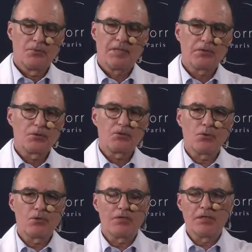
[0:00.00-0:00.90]
We cannot
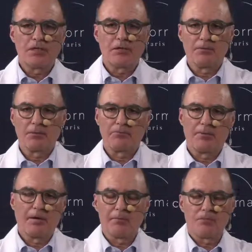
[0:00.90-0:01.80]
talk technique
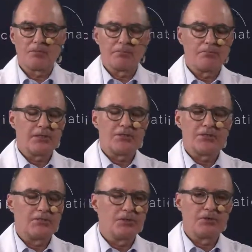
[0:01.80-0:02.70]
about Paris,
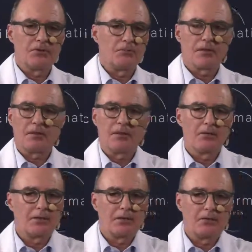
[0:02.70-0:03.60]
Belgium,
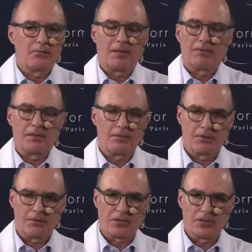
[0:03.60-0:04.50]
Barcelona or Palma de
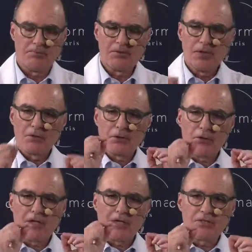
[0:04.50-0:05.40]
Mallorca. The
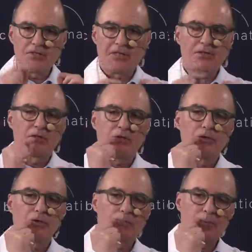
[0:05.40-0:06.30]
thing is that
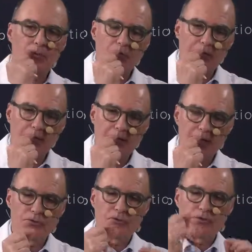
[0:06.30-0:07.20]
the
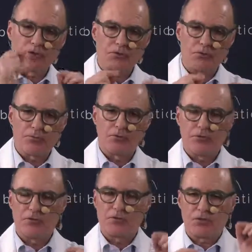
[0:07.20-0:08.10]
profile is the junction
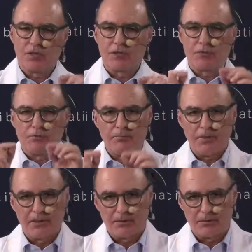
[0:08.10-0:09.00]
between the skin and the
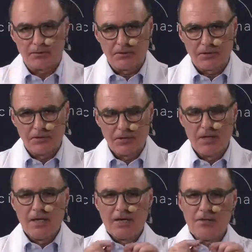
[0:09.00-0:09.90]
vermilion.
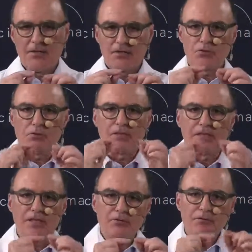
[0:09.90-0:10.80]
And this is
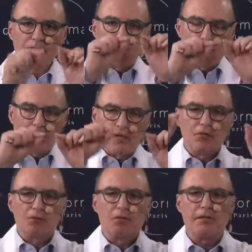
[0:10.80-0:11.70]
what gives
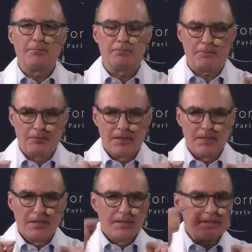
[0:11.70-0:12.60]
profile to the lip.
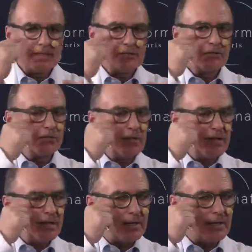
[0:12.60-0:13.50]
It's like the
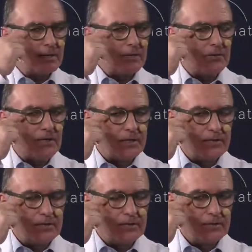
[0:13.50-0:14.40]
gray line at the lid.